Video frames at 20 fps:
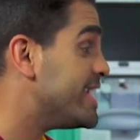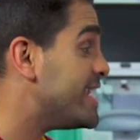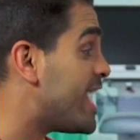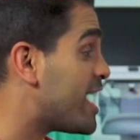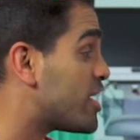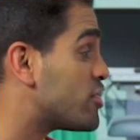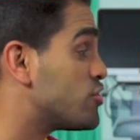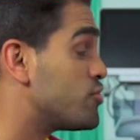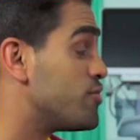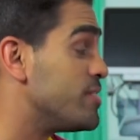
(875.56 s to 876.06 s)

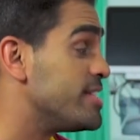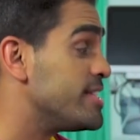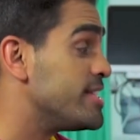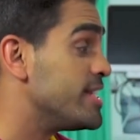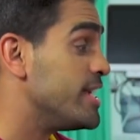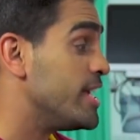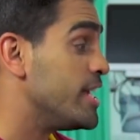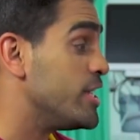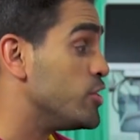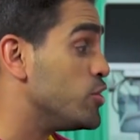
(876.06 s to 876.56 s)

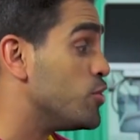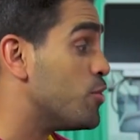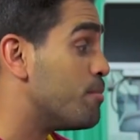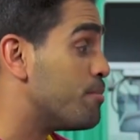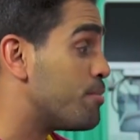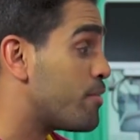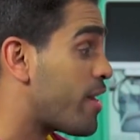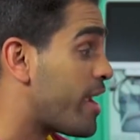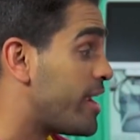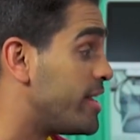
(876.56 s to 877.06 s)
electricity in your
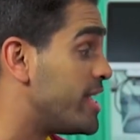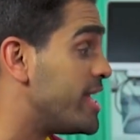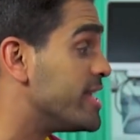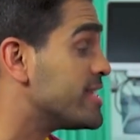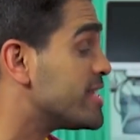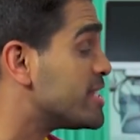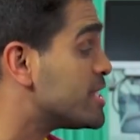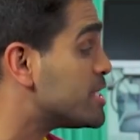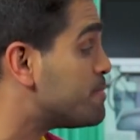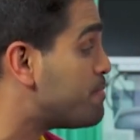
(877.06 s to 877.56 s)
brain
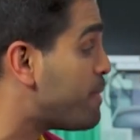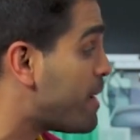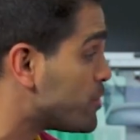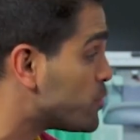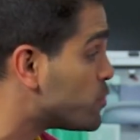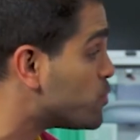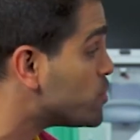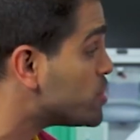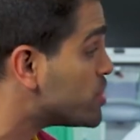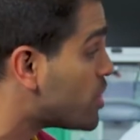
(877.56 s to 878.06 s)
is a
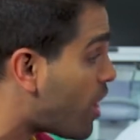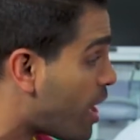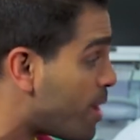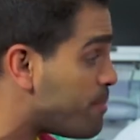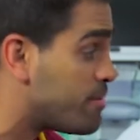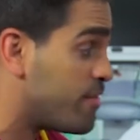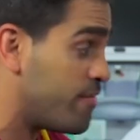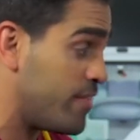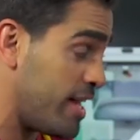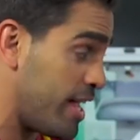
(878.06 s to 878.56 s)
special
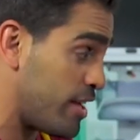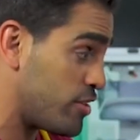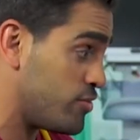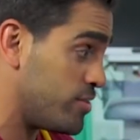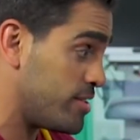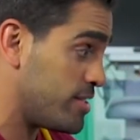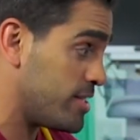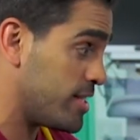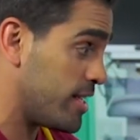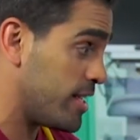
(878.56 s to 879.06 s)
type of
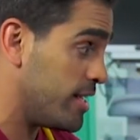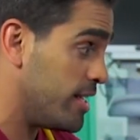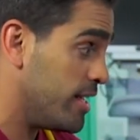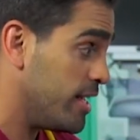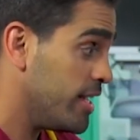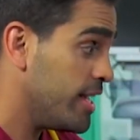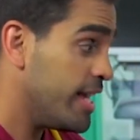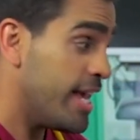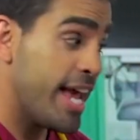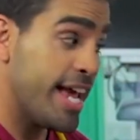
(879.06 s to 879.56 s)
electricity.
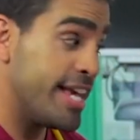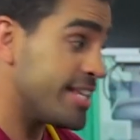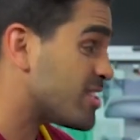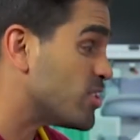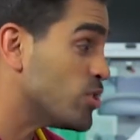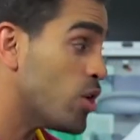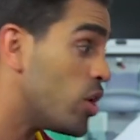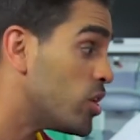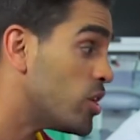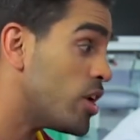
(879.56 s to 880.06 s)
It's
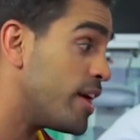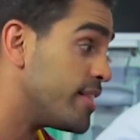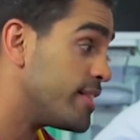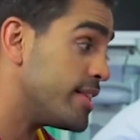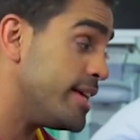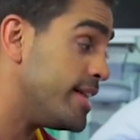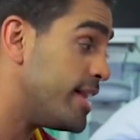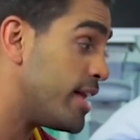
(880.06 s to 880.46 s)
not like the